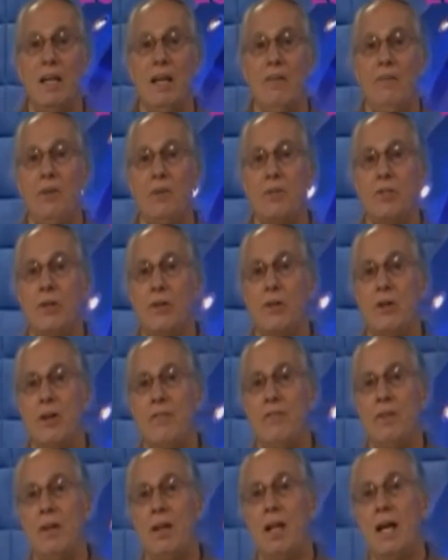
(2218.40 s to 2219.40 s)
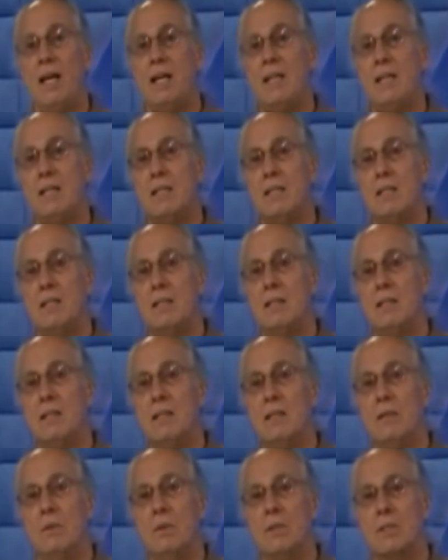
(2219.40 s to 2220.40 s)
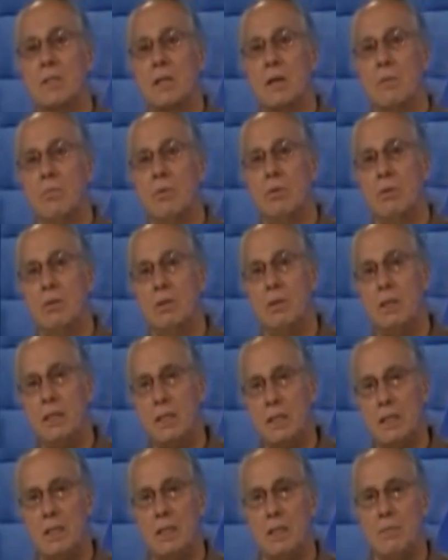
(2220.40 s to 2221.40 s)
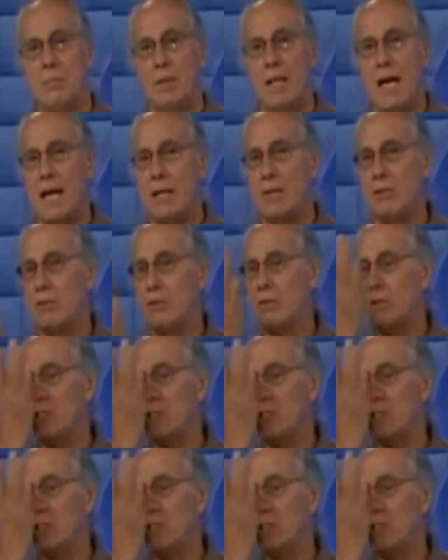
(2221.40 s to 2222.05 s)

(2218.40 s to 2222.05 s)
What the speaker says: If you turned off your light, it was completely black. You